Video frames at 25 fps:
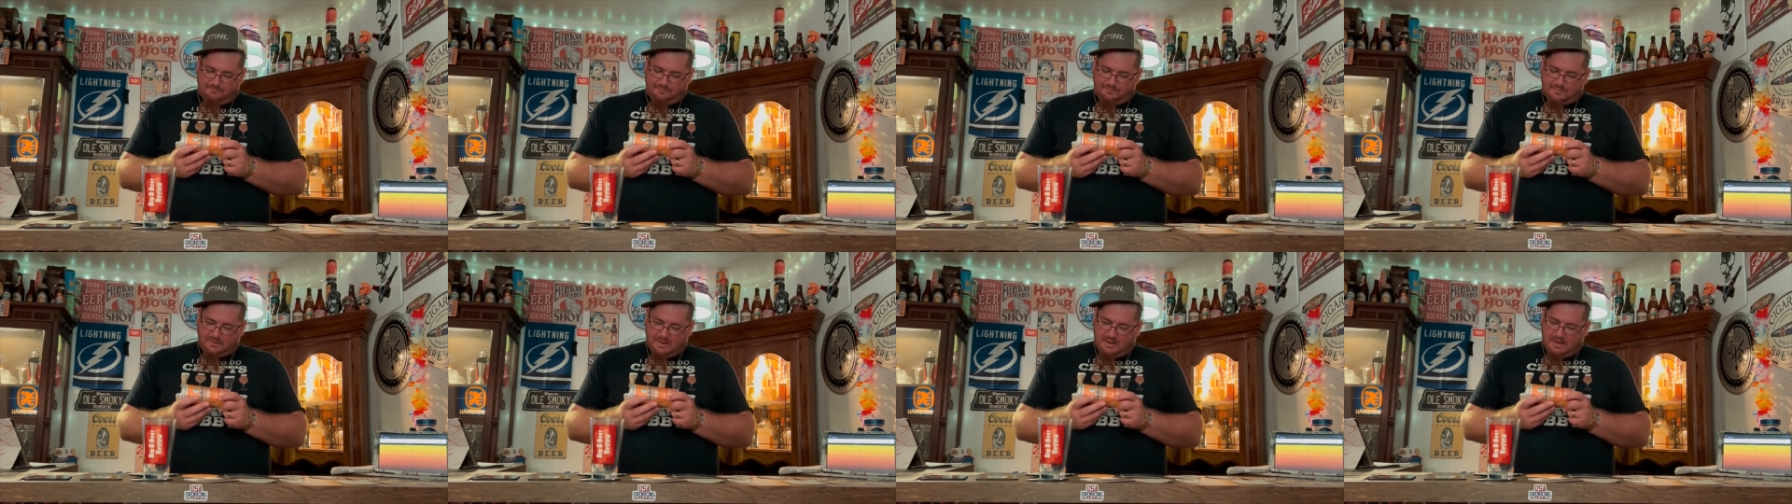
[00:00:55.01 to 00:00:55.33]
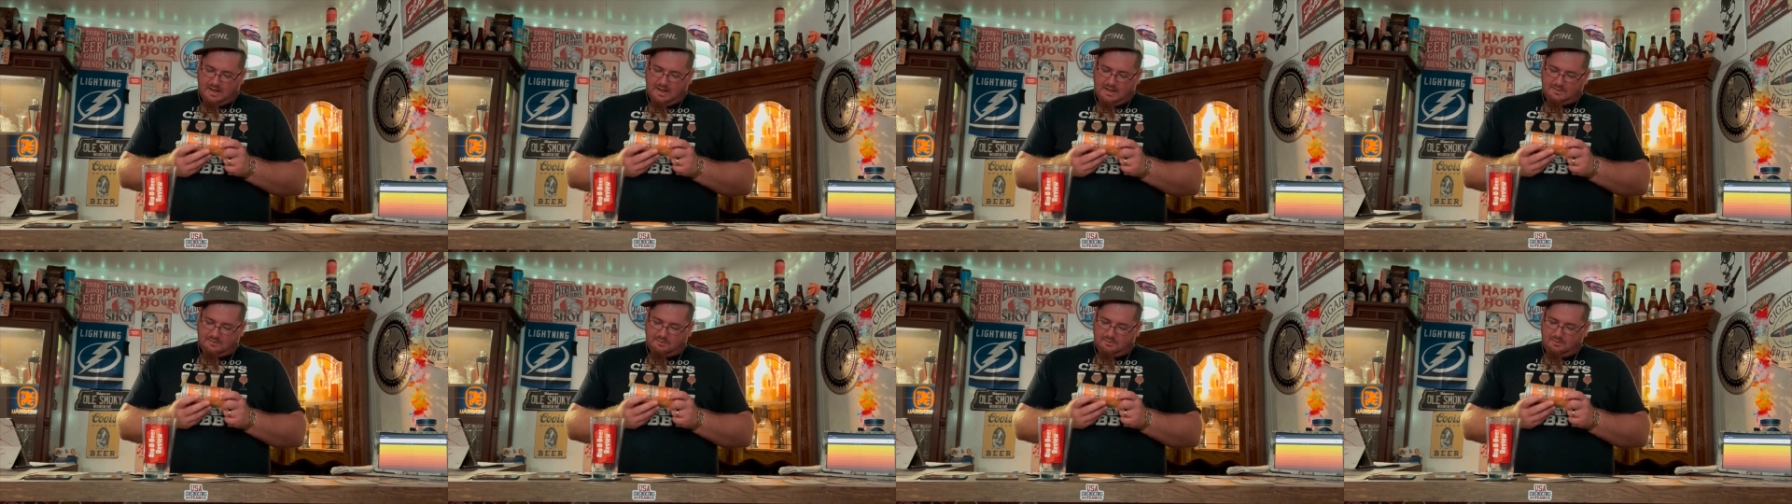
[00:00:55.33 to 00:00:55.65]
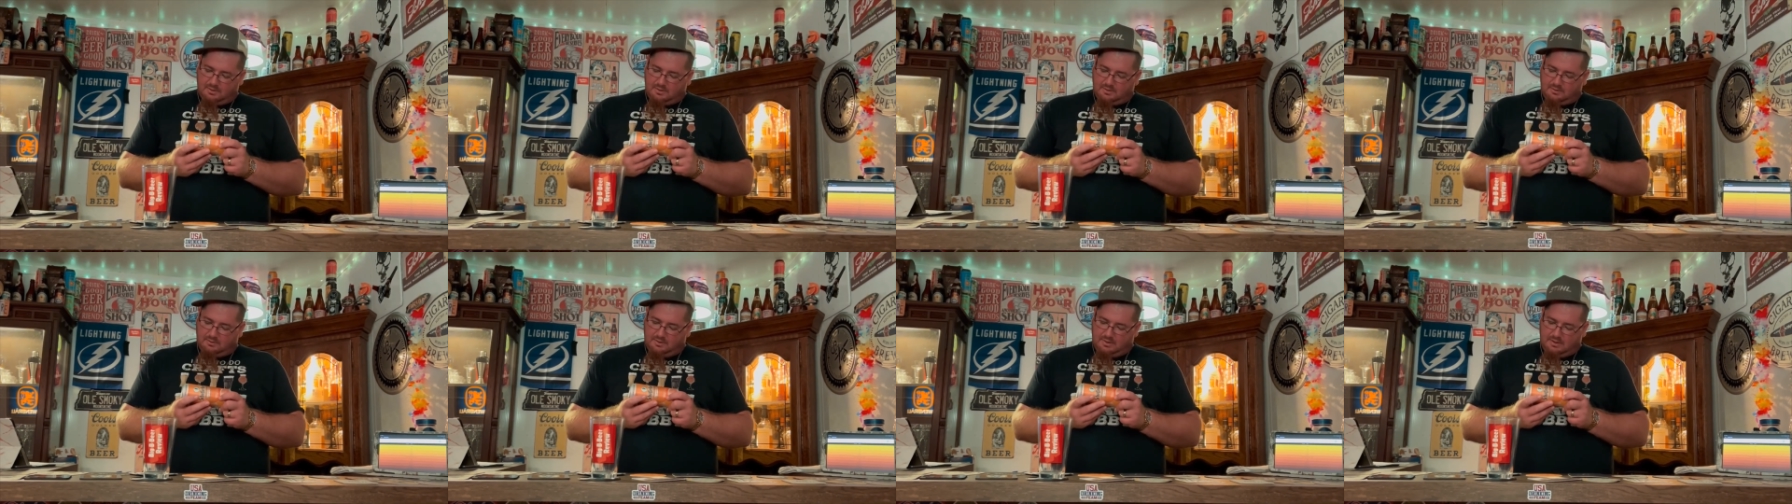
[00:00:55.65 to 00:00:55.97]
The natural
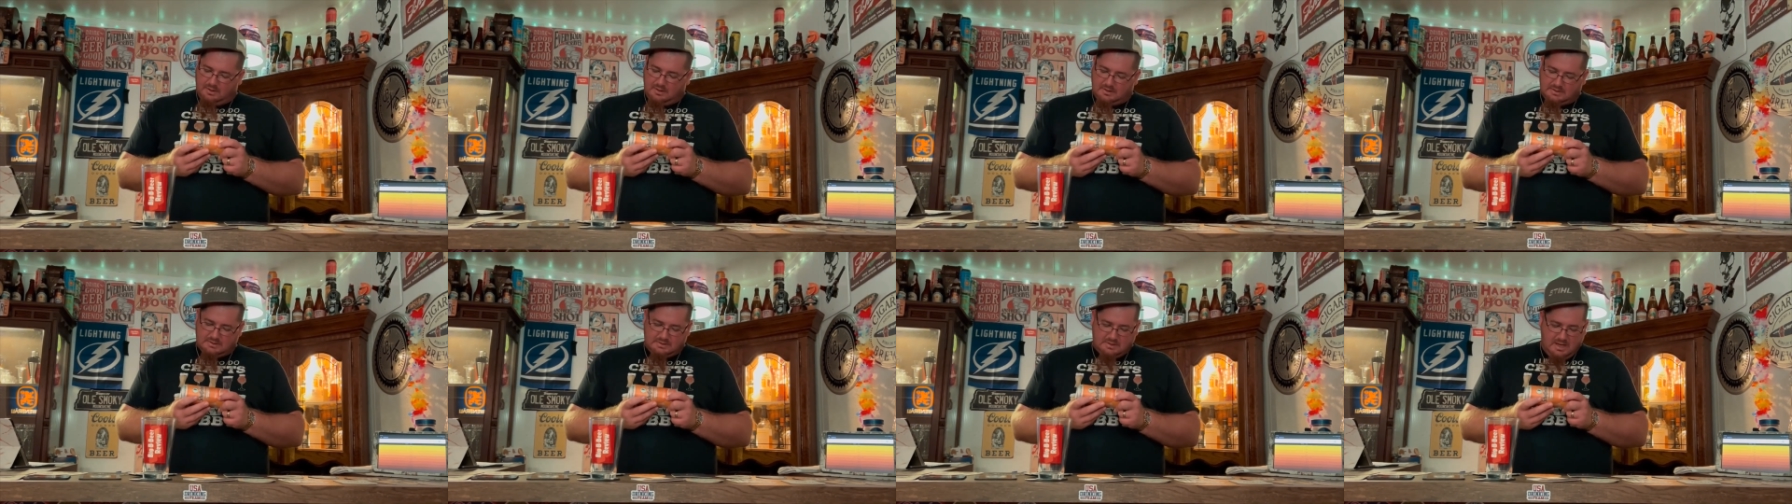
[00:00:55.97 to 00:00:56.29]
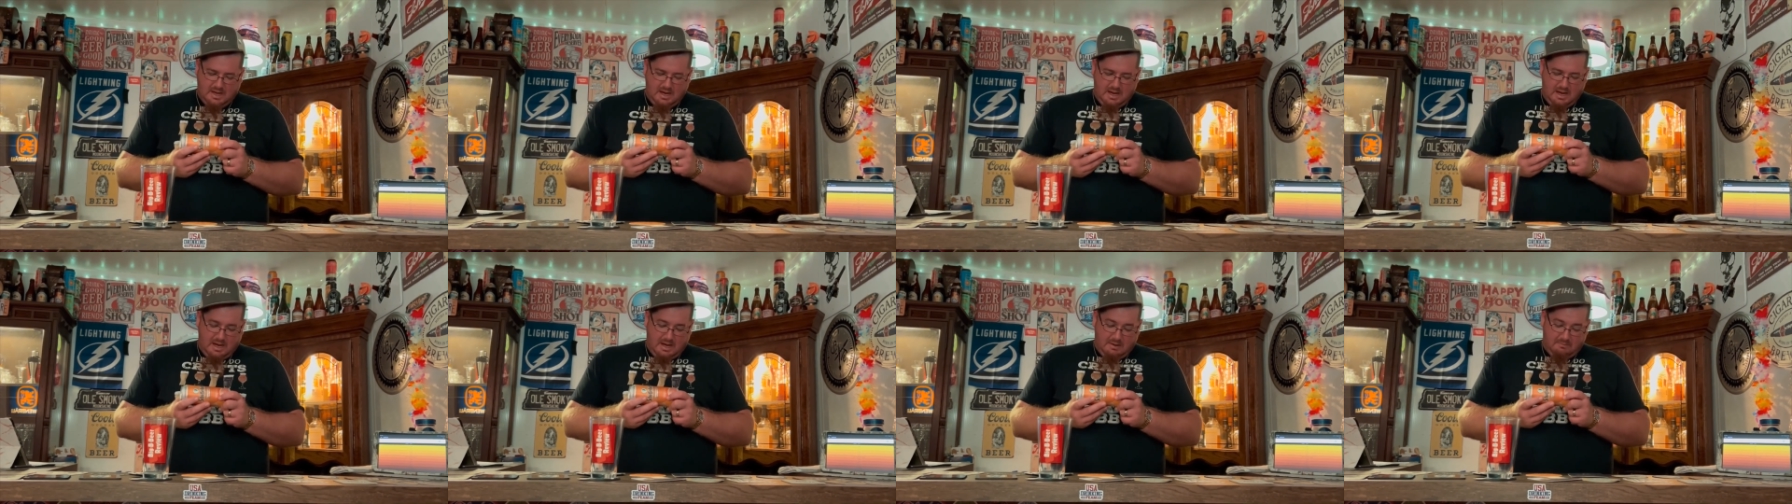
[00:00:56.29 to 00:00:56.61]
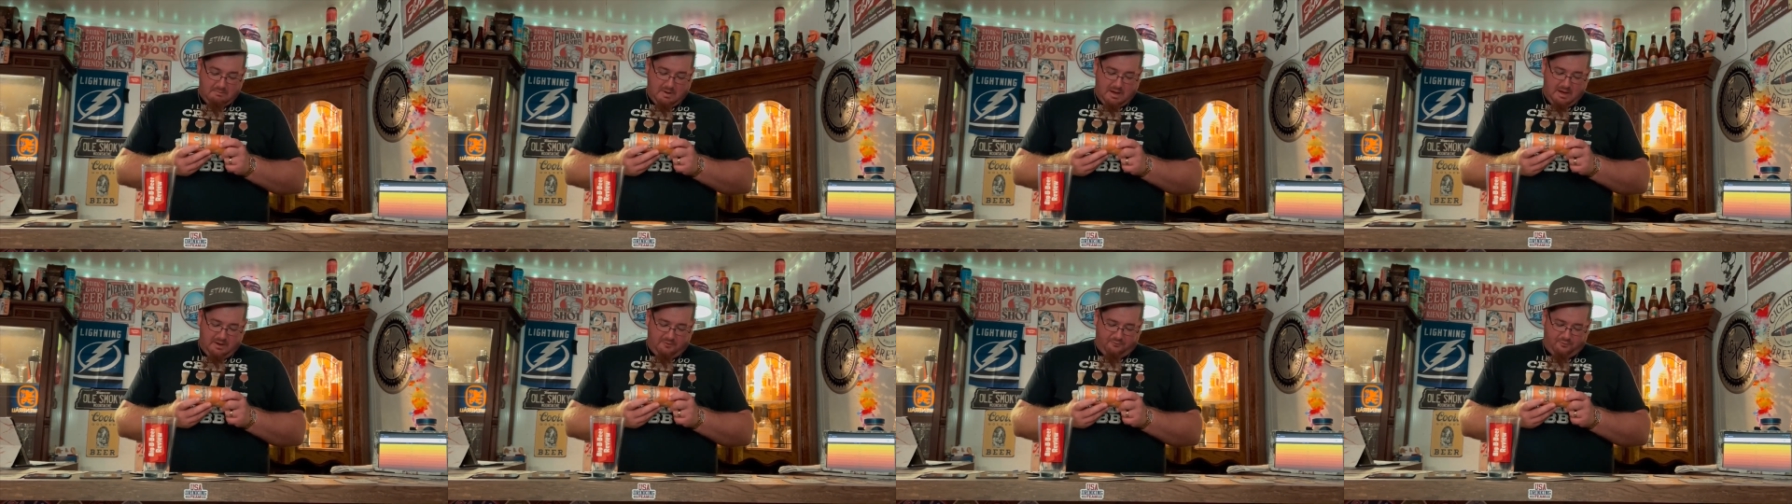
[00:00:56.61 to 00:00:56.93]
ingredients
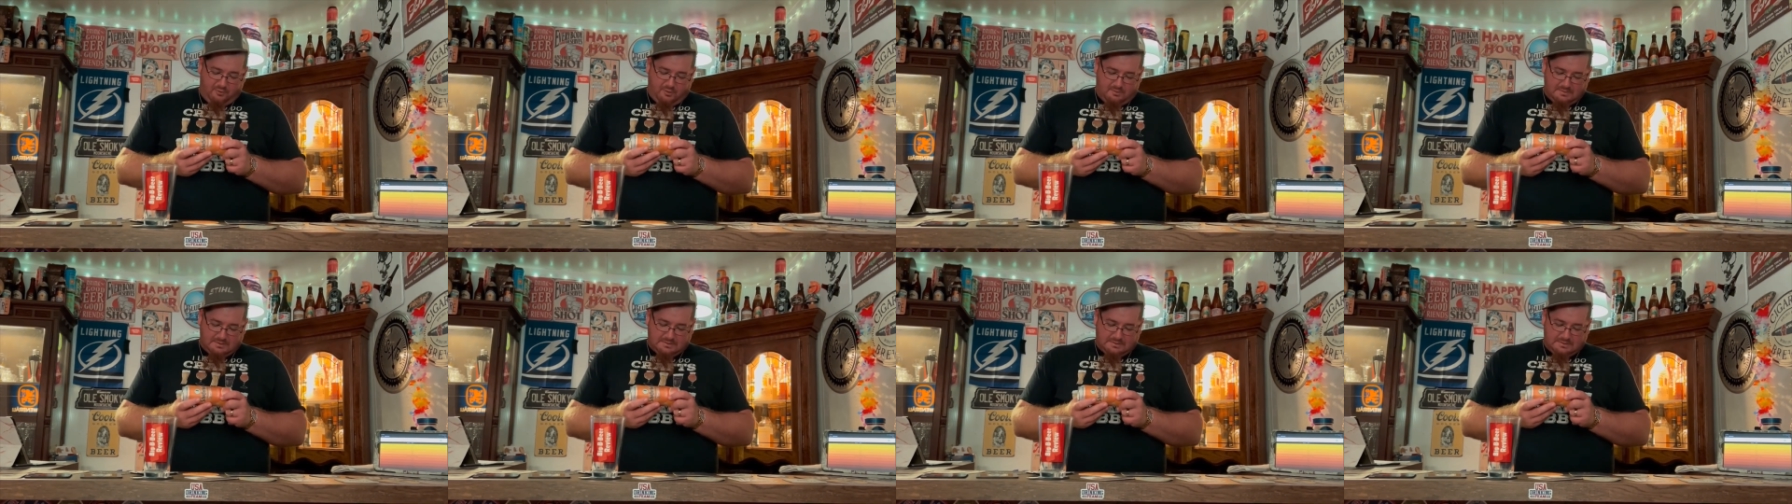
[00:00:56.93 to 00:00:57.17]
may form